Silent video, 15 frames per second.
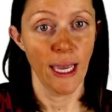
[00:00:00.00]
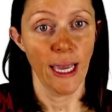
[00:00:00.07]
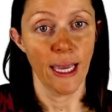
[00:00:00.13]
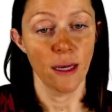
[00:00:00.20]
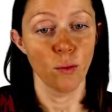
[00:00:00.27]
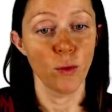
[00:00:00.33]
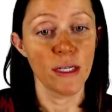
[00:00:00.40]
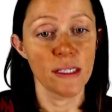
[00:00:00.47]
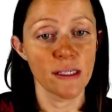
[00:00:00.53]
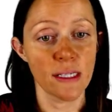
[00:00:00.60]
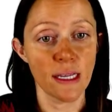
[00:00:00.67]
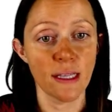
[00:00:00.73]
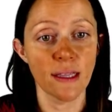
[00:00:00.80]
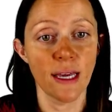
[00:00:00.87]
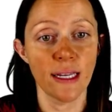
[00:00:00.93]
And we
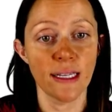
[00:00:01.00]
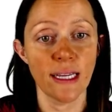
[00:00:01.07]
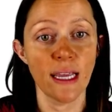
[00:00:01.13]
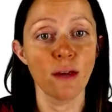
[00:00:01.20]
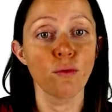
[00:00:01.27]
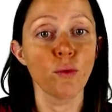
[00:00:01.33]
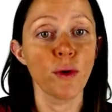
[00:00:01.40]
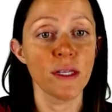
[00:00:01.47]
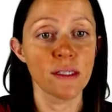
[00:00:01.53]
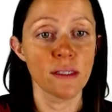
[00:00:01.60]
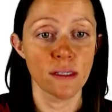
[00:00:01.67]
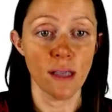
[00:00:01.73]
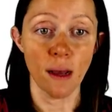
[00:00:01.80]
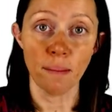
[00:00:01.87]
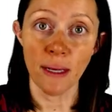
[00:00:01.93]
see that if we
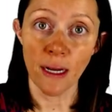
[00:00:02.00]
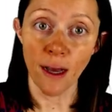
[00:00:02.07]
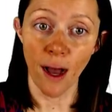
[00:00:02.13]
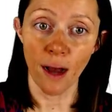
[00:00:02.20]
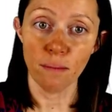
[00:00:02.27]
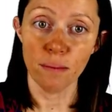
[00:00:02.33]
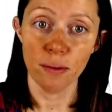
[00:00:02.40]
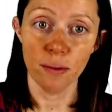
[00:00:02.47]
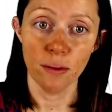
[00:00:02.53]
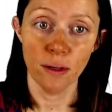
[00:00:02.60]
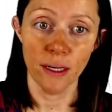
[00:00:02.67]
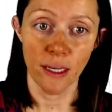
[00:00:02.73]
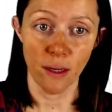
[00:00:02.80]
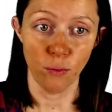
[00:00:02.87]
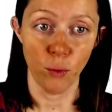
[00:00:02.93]
sum it up,
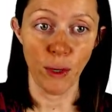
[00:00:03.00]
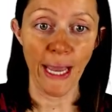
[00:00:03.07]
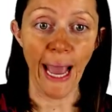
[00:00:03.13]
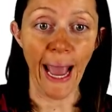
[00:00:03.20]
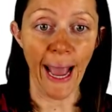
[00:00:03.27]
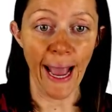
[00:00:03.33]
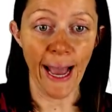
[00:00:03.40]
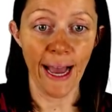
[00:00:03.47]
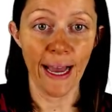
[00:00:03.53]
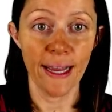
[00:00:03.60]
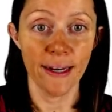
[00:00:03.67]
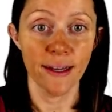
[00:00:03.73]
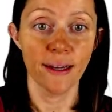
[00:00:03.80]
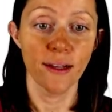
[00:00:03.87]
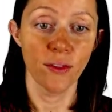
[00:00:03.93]
if we
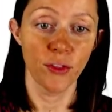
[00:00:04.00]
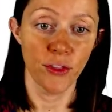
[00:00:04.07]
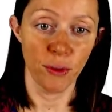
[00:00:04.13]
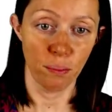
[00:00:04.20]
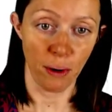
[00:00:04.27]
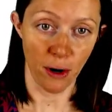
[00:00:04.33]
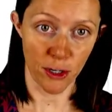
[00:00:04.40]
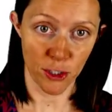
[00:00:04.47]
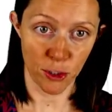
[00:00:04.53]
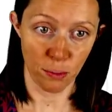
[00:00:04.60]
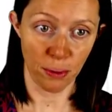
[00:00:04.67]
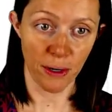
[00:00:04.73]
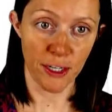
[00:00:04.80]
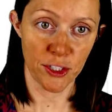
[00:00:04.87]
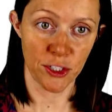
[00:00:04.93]
add the partial
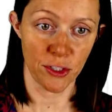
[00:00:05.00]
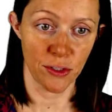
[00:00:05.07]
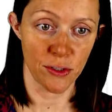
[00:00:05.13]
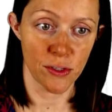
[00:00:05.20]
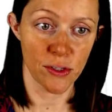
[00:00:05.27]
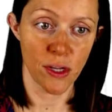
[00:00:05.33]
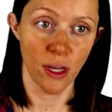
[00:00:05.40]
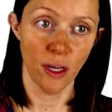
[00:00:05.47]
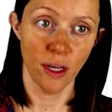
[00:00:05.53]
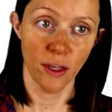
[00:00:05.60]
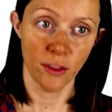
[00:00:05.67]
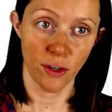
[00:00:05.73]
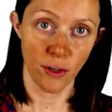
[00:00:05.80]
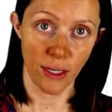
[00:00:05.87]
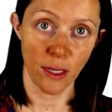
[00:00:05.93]
pressures,
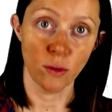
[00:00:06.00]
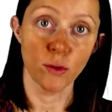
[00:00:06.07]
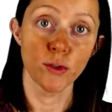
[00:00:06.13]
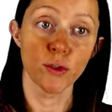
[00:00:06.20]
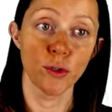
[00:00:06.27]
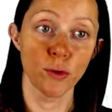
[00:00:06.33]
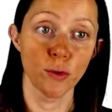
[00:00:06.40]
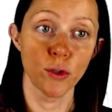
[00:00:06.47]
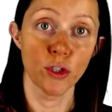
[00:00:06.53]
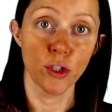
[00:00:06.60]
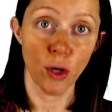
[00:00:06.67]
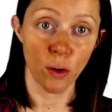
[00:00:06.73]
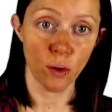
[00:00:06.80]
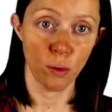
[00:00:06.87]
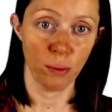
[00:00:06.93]
they're equal to the
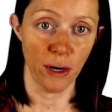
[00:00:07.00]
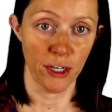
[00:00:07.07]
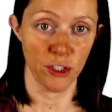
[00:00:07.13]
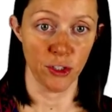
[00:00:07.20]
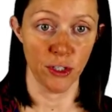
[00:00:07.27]
total pressure.